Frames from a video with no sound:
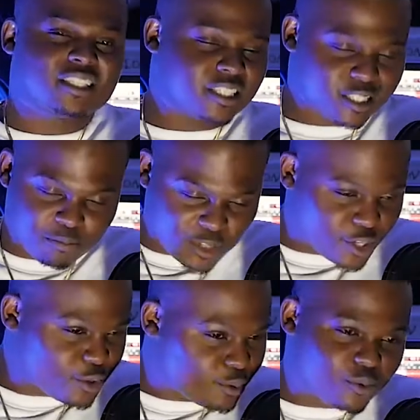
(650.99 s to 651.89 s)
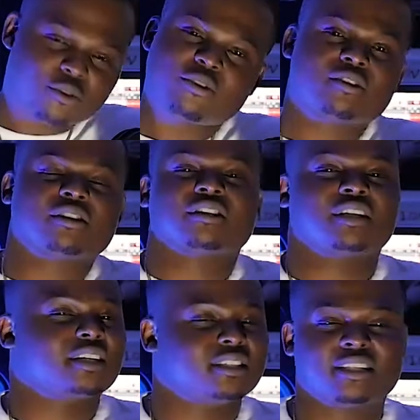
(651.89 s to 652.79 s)
It's just be you.
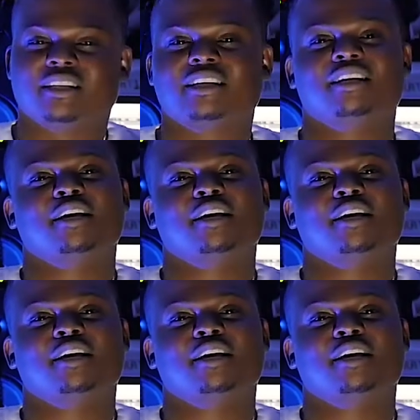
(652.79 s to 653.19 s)
That's it.